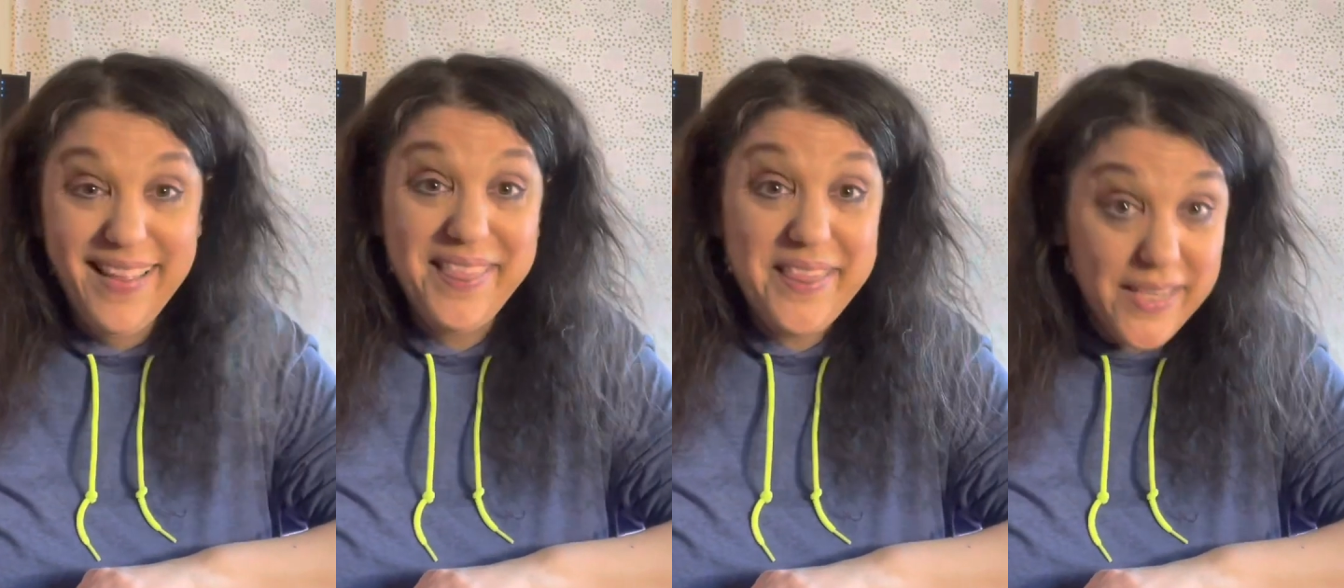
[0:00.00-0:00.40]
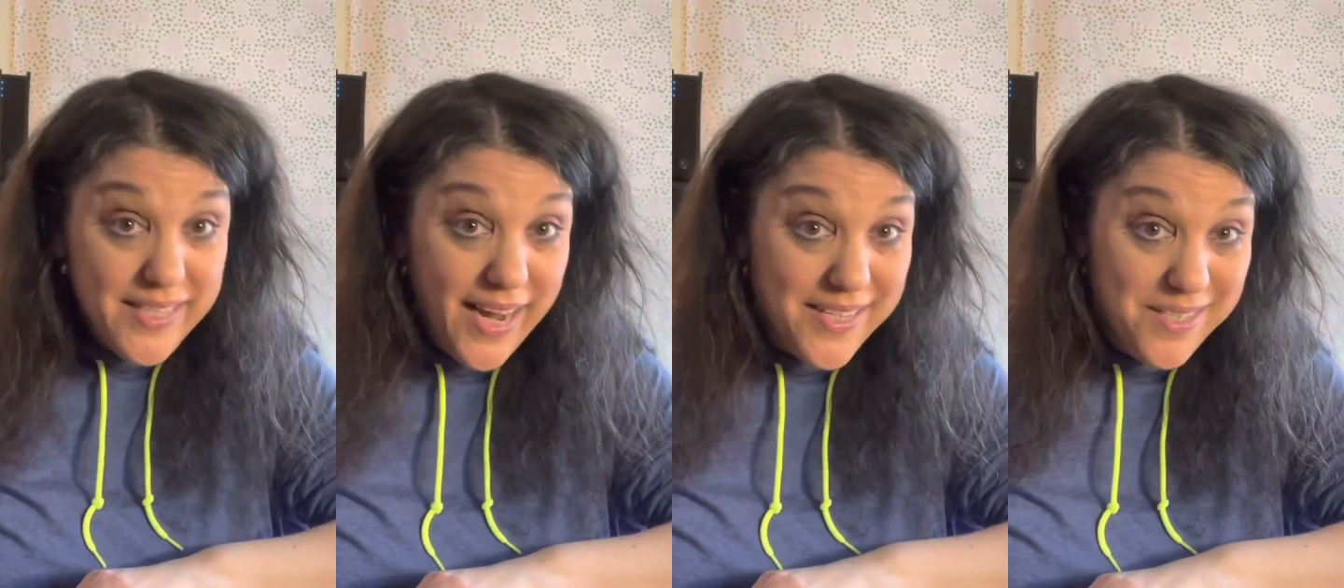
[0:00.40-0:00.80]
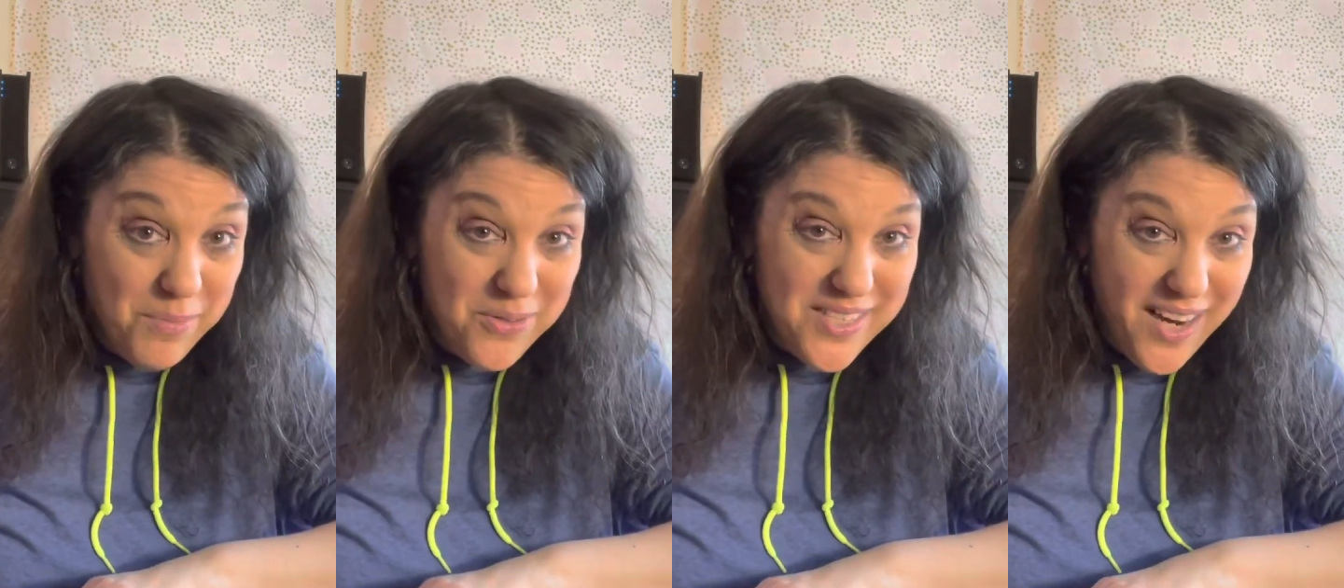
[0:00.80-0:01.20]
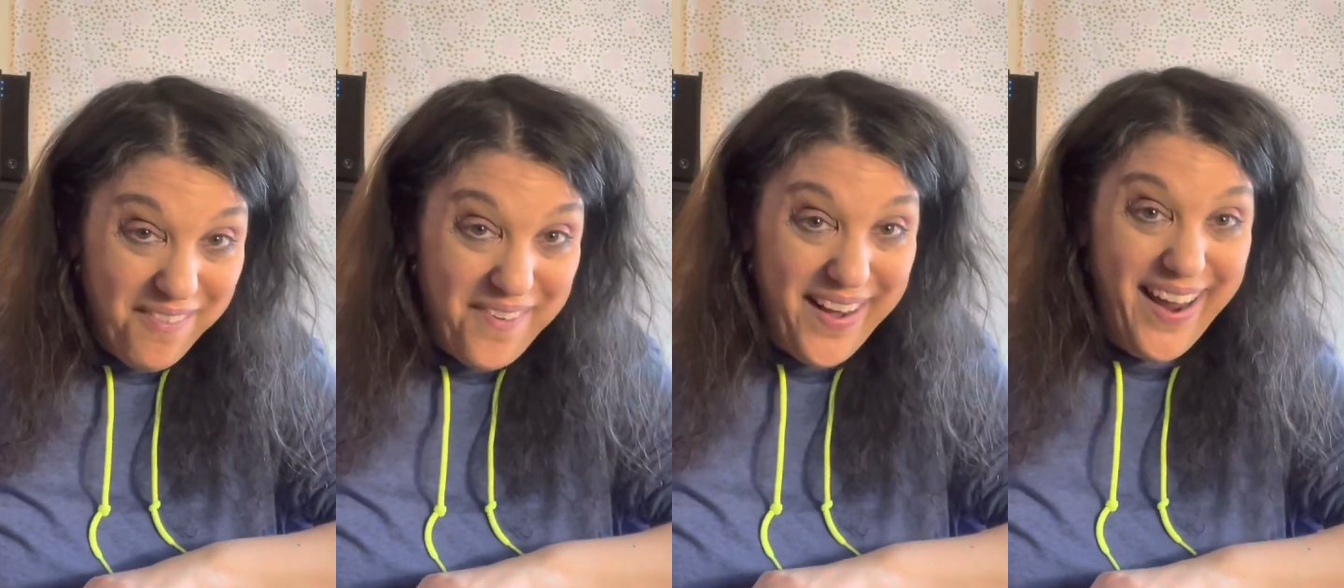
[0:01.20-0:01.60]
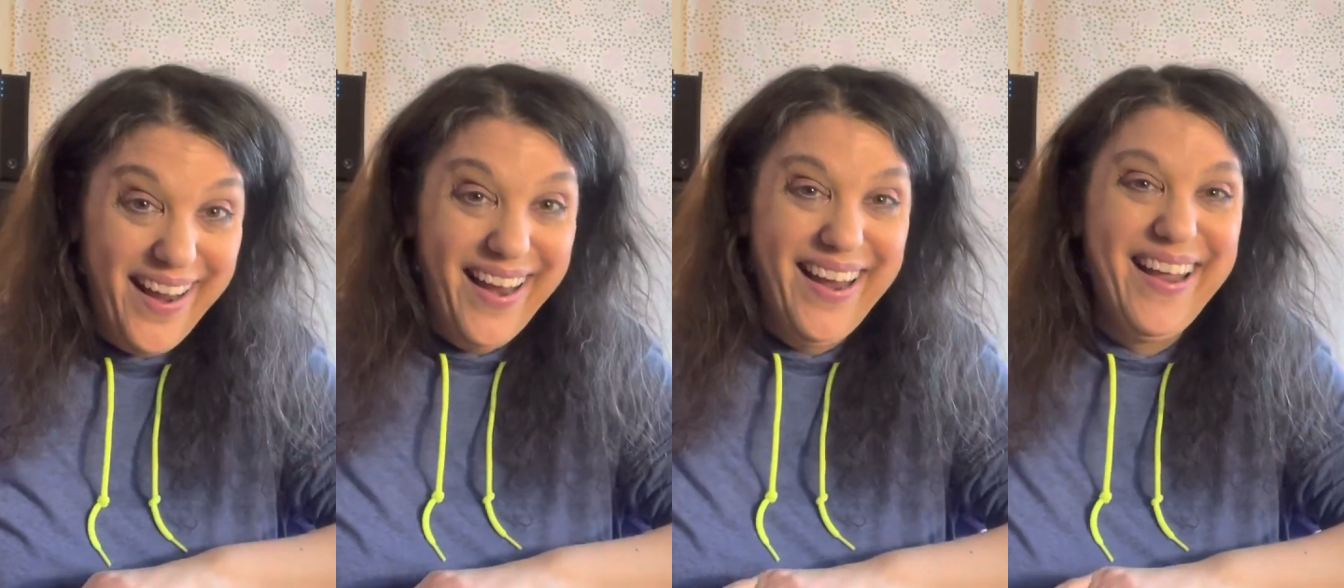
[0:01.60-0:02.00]
This has some new stuff in
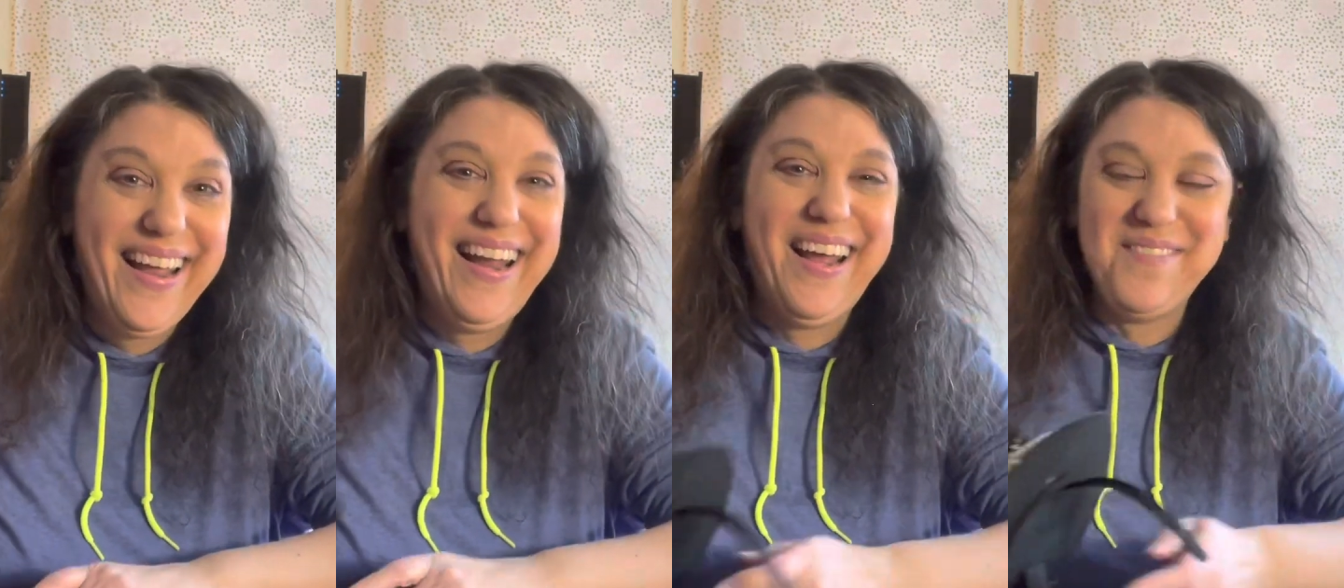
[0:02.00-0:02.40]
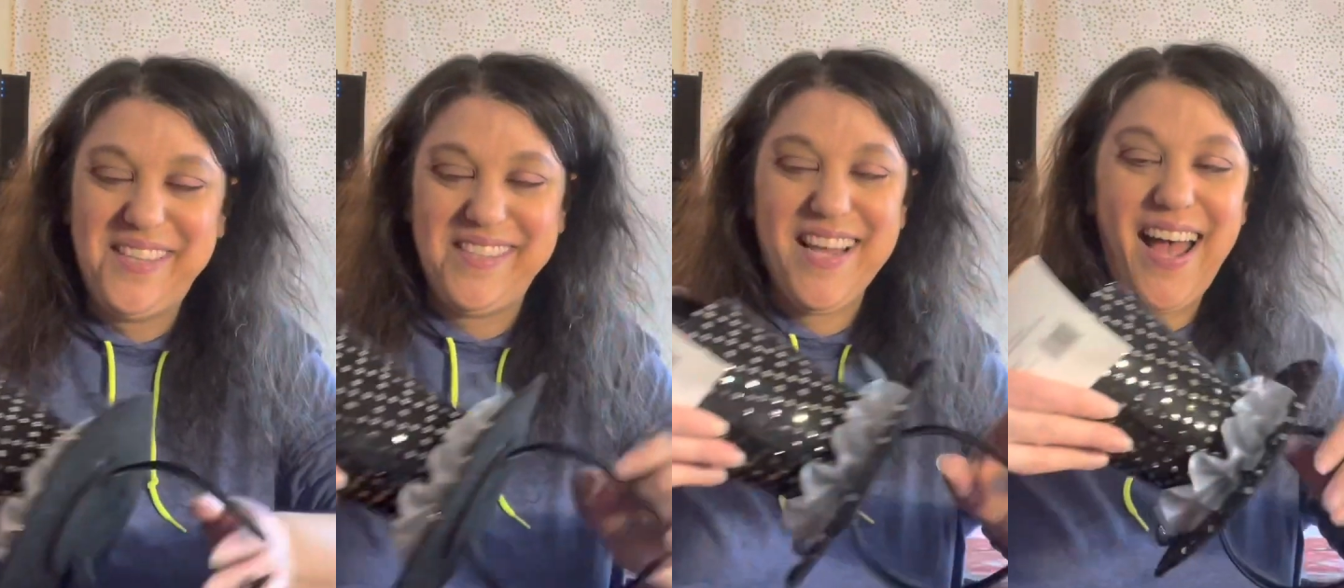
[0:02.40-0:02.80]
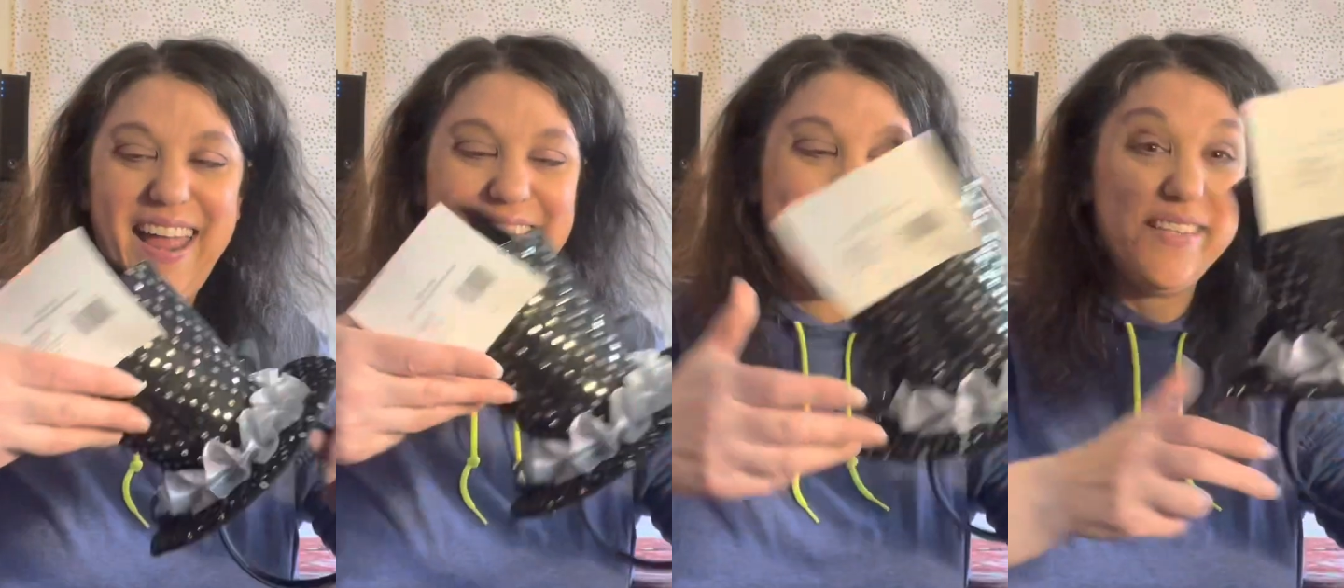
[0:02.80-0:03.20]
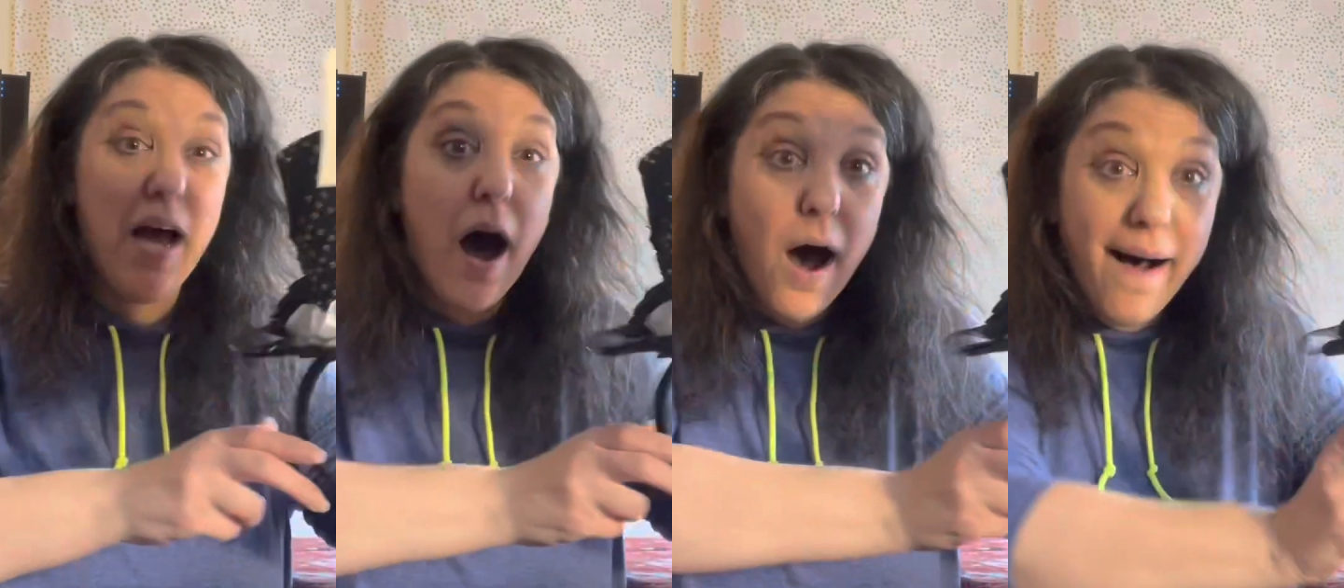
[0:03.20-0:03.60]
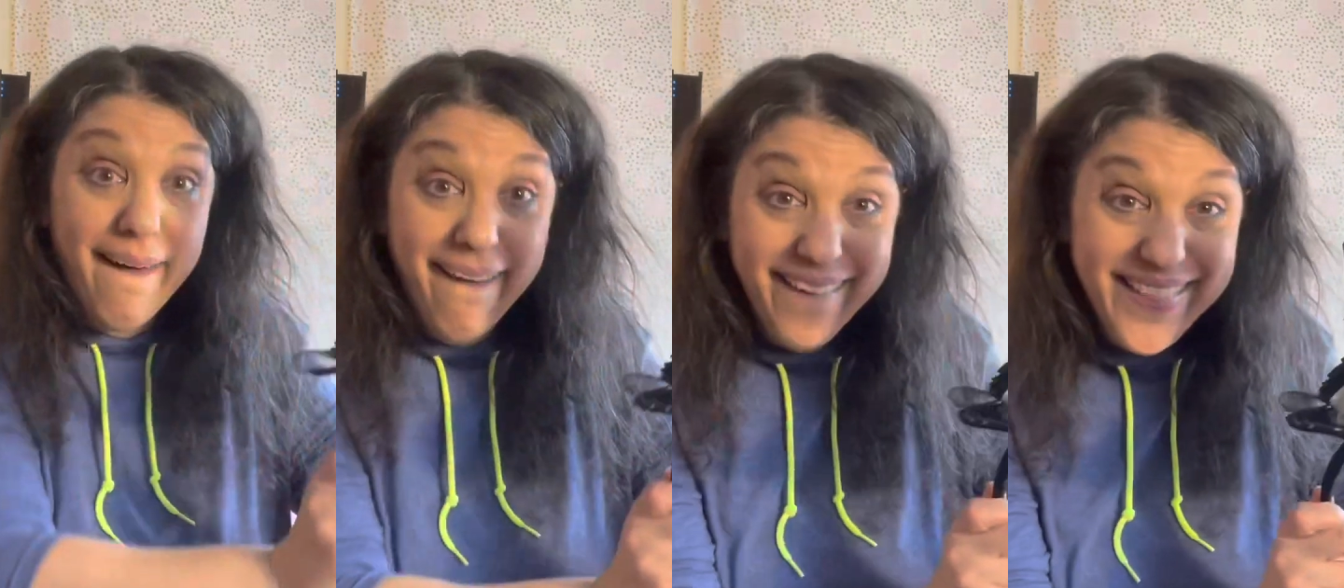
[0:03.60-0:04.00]
it and I'm psyched.
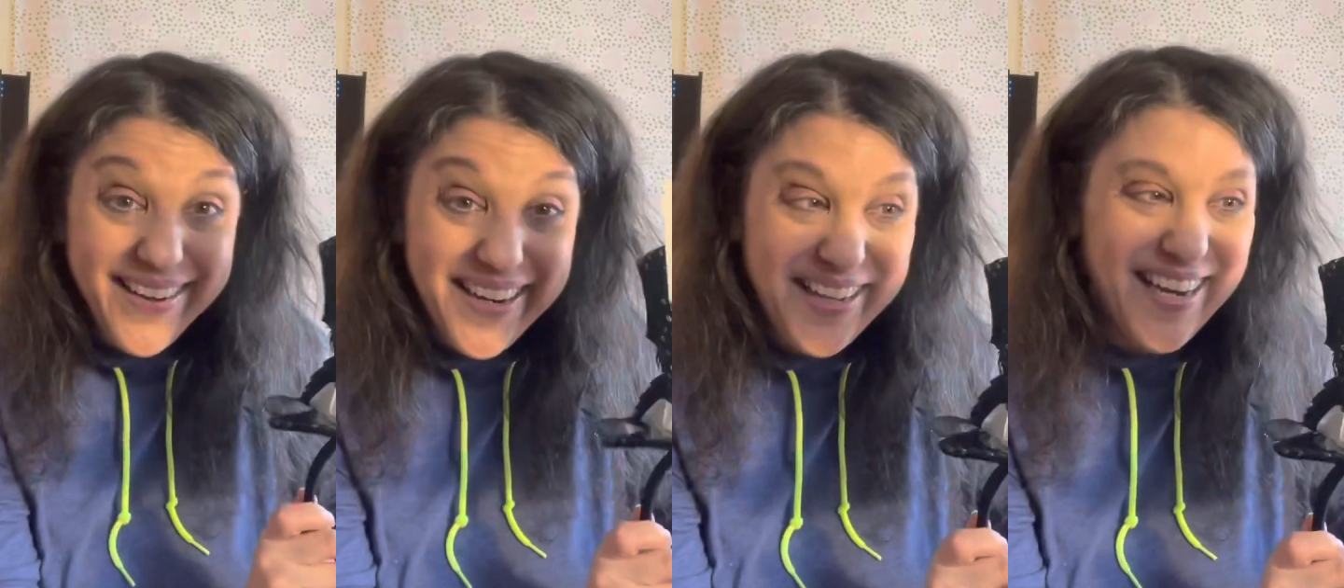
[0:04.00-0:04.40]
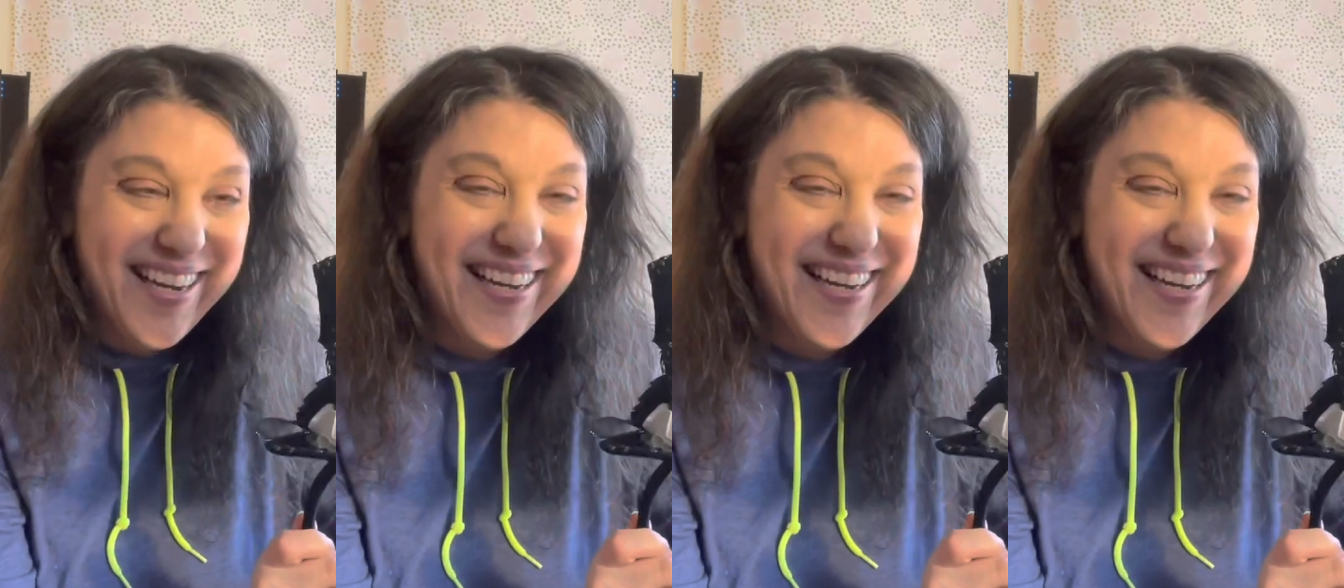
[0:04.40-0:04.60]
Look at this.